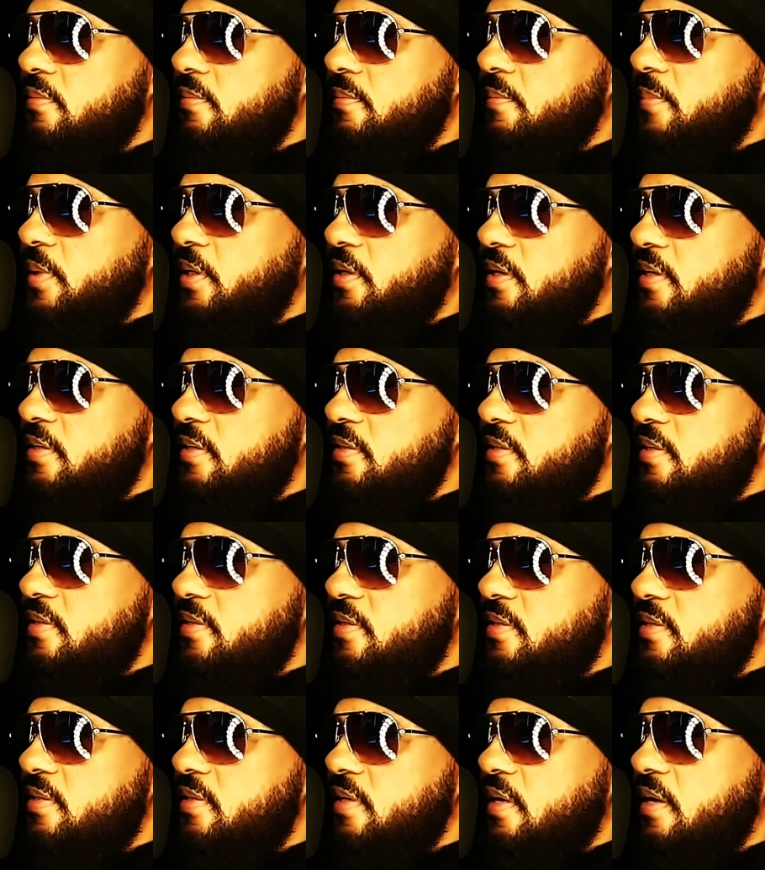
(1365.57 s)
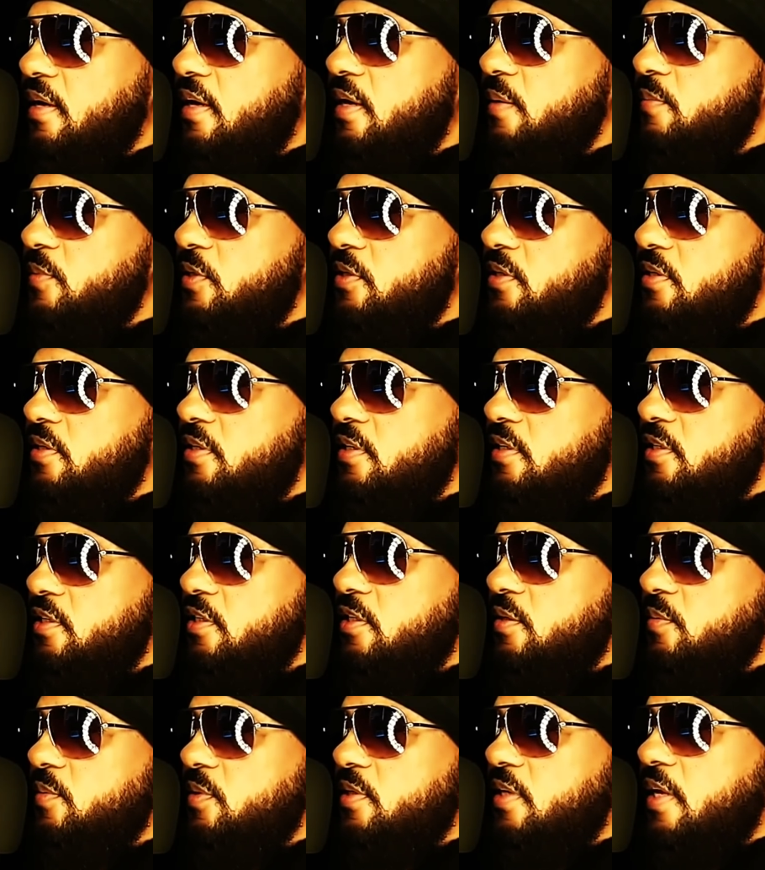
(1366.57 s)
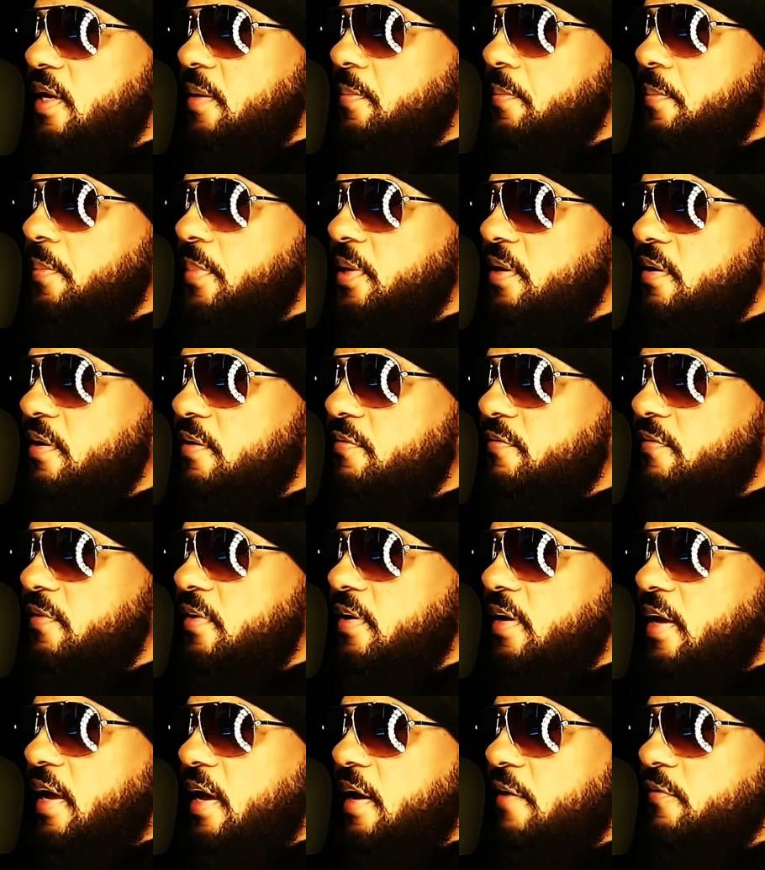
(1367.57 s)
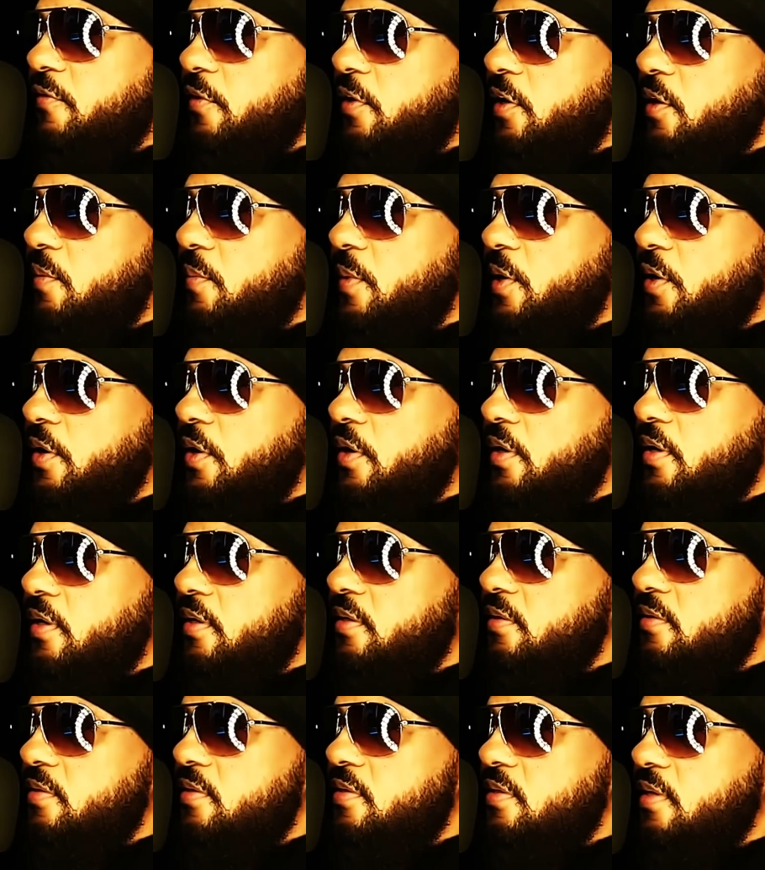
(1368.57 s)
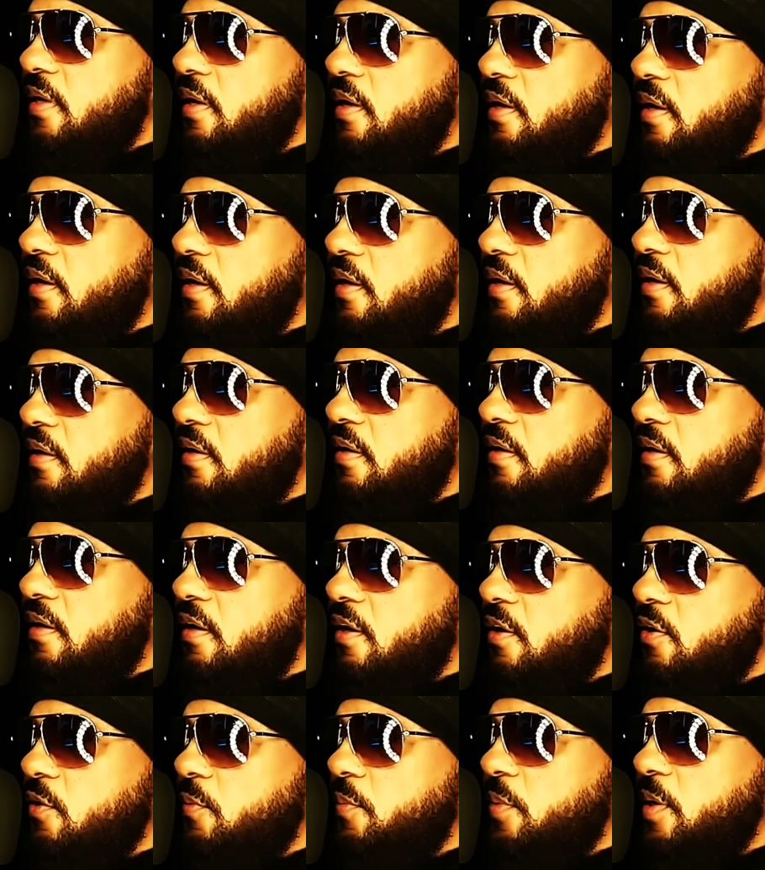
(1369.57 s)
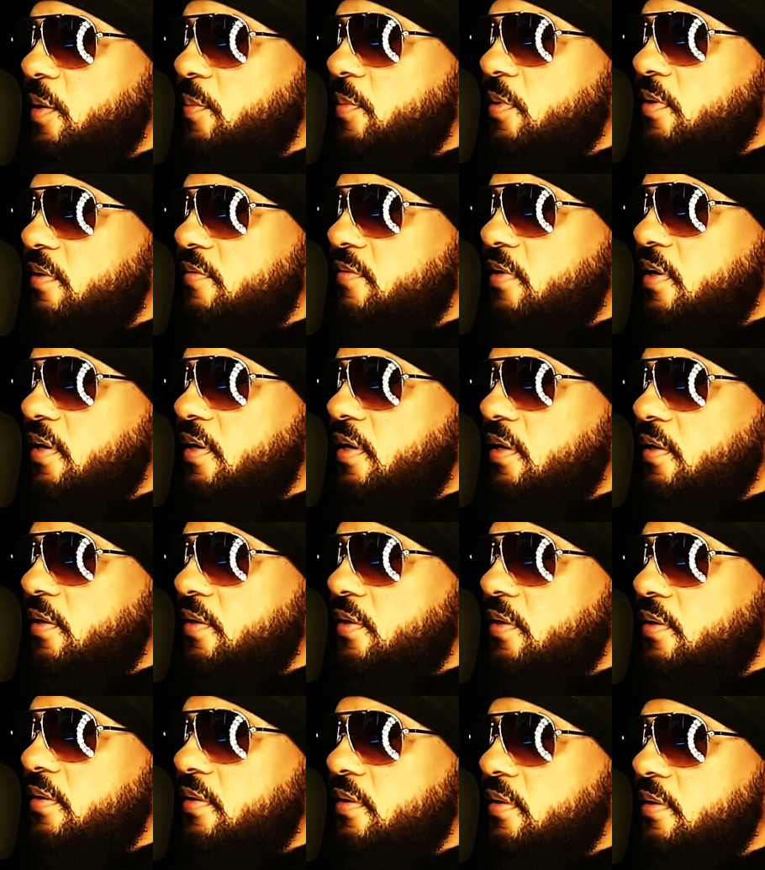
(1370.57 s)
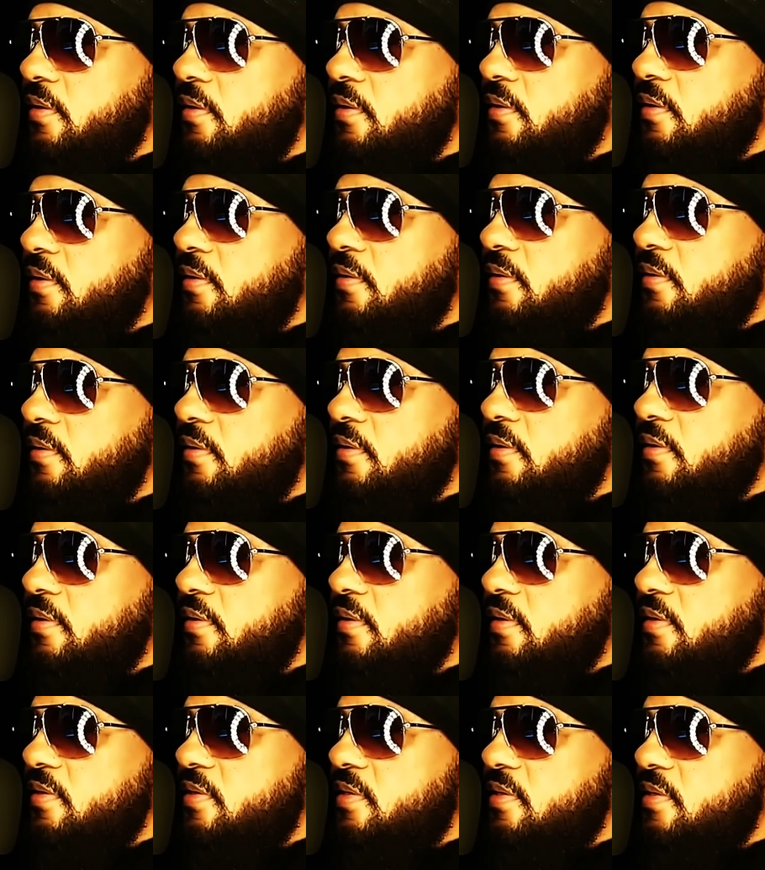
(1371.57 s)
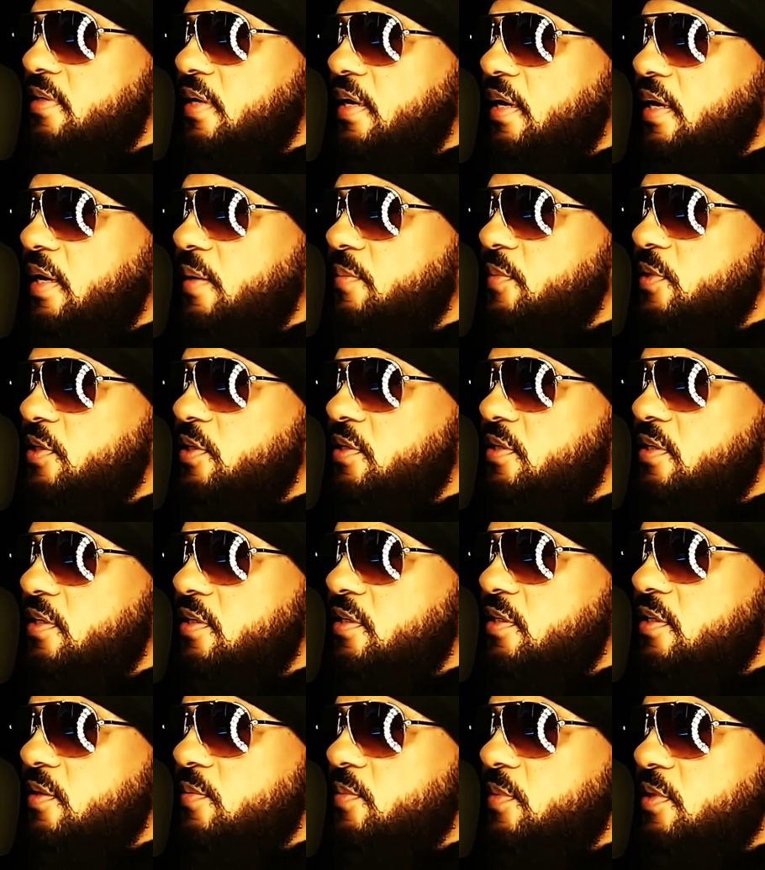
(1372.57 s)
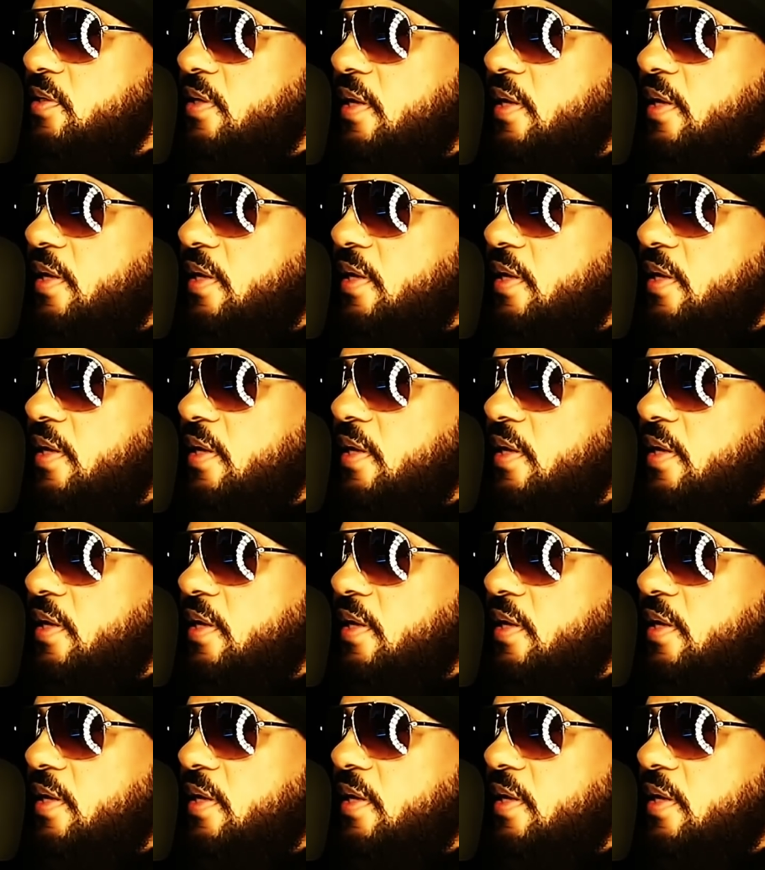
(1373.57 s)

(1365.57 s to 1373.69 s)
Because the same systems that benefit African Americans and other people of color the same systems